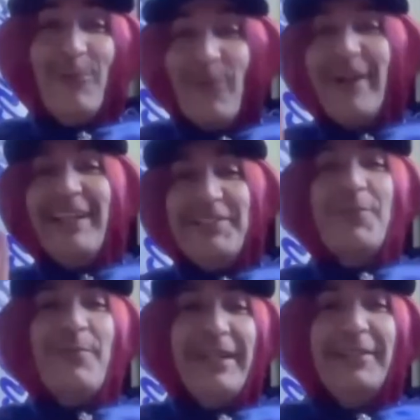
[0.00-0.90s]
waiting
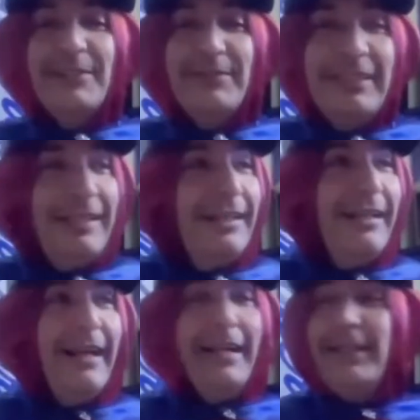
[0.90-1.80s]
to meet him.
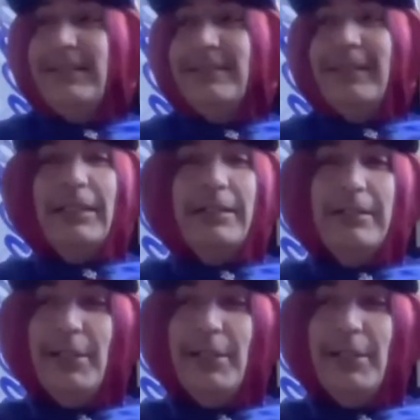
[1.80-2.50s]
And he's like,